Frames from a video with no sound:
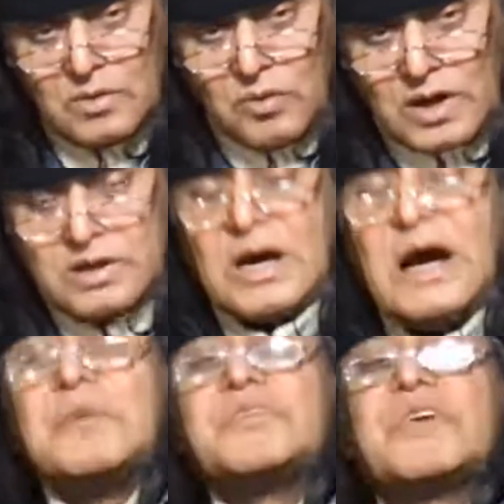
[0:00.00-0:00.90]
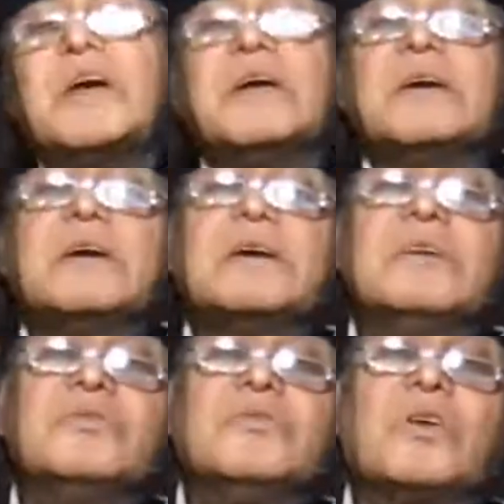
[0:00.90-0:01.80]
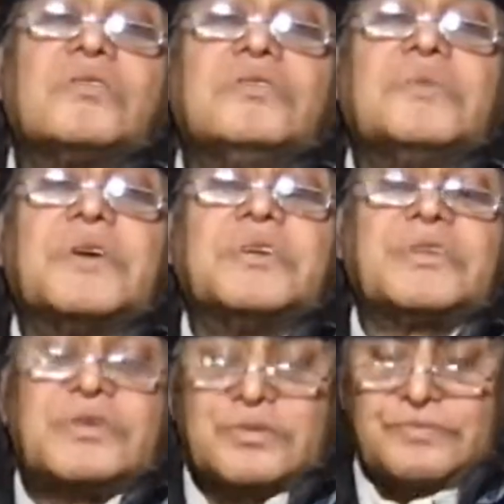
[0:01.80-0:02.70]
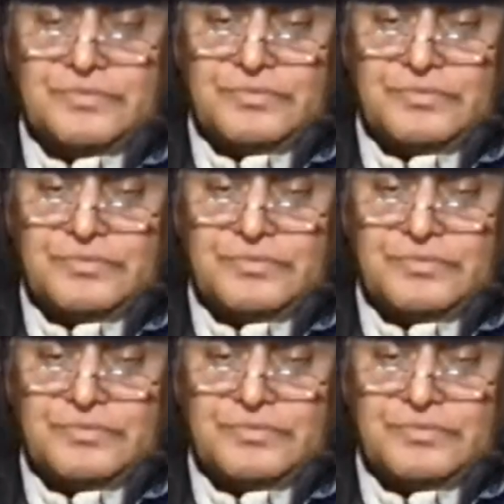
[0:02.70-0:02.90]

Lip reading: What I'm saying is not gibberish.